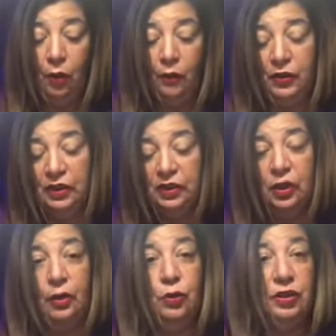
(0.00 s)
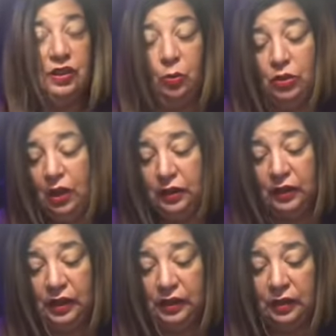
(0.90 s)
or if this is not you, it's someone else
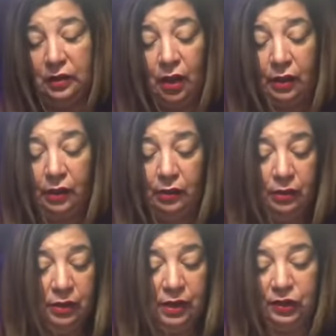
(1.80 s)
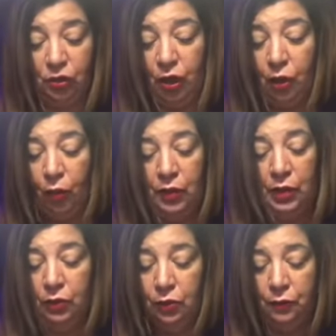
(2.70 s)
that's not, things are not going
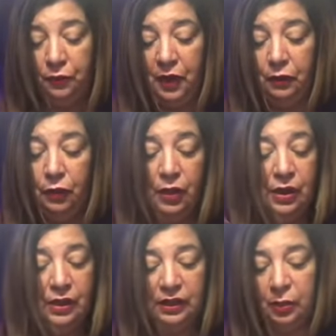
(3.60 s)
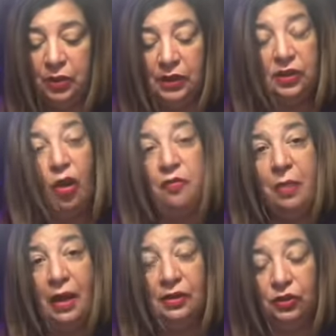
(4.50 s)
into their favor. Something is off
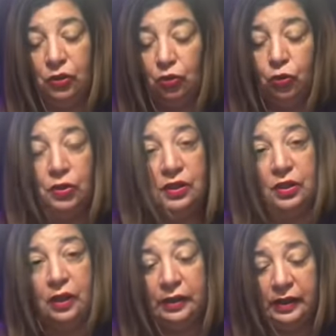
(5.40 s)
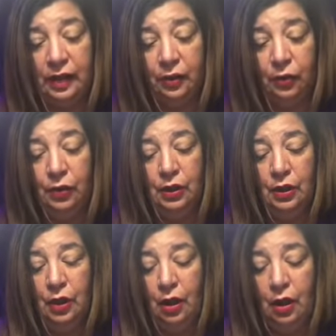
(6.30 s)
balance. The truth is not said here.
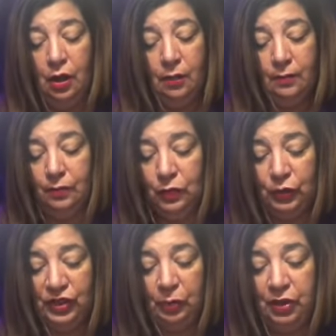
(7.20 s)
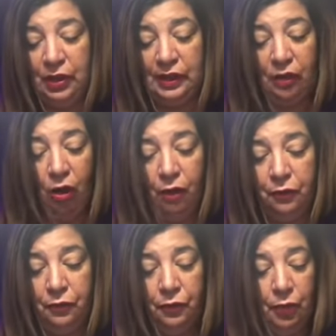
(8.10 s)
Um, there's something that's
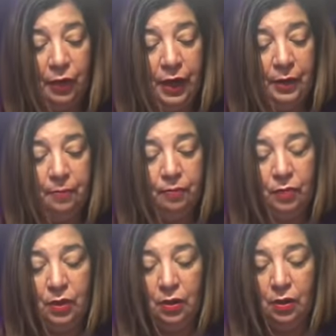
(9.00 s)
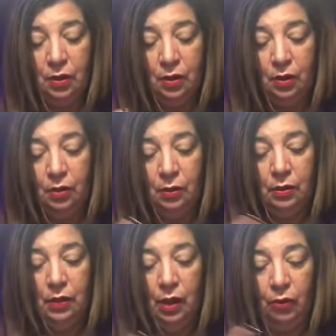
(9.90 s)
off, okay?
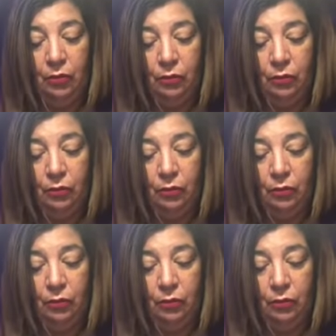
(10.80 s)
Now,